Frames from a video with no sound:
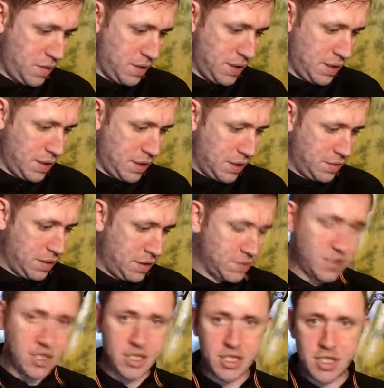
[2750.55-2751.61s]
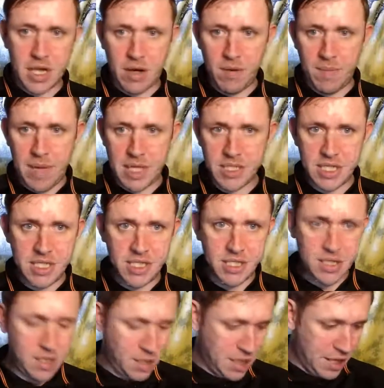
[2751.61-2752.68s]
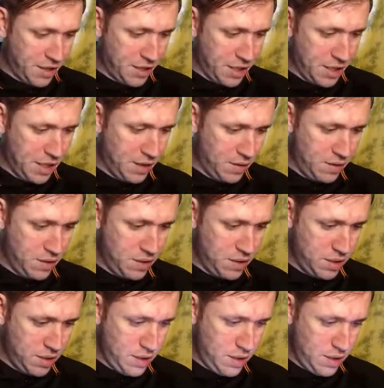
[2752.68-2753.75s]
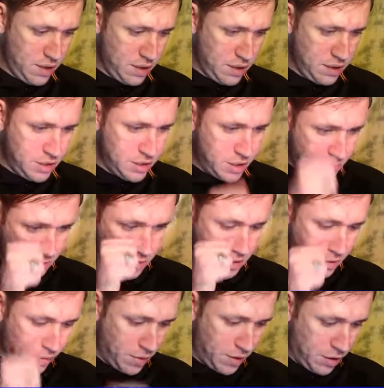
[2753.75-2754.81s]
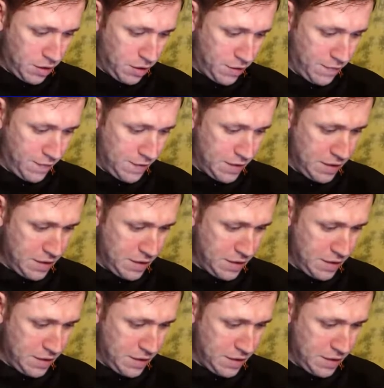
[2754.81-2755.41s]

Yeah, I'll message Linda here. She must have went off.